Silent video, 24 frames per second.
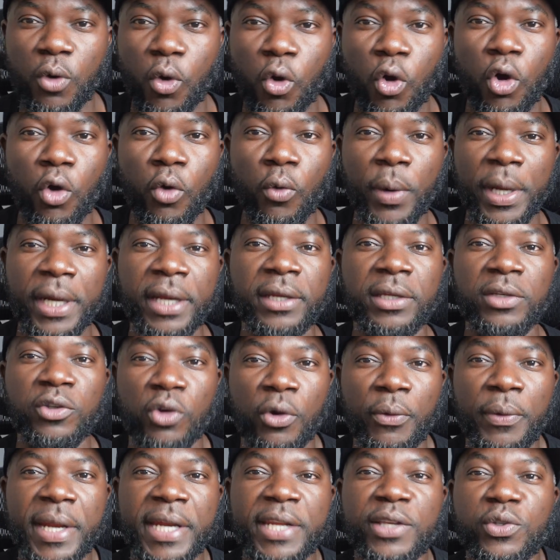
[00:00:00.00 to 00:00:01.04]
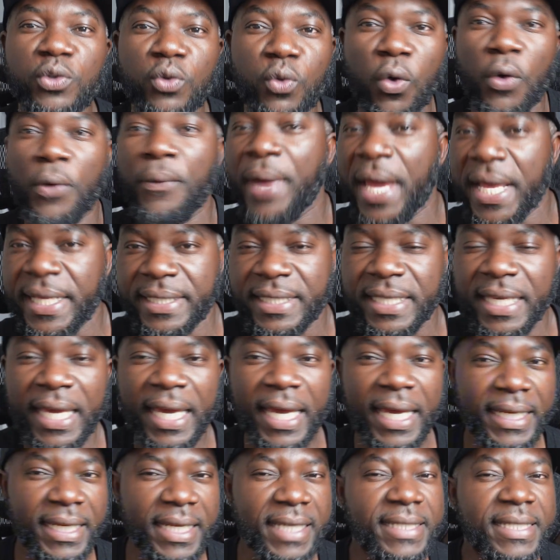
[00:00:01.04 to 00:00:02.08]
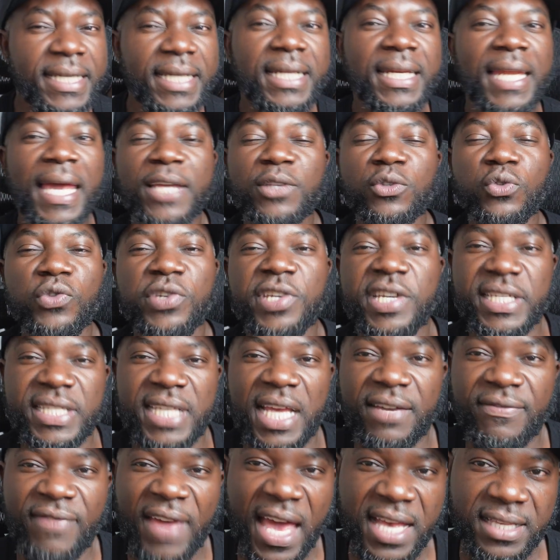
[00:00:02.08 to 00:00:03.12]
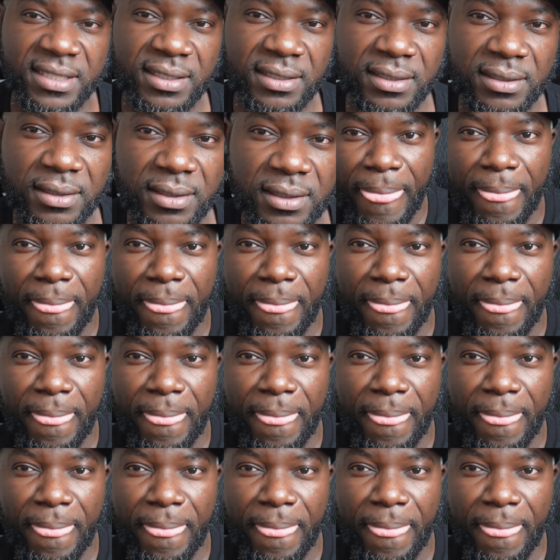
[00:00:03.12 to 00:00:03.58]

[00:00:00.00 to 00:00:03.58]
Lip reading: or when you're ready to go rent, they take like 2 years advance.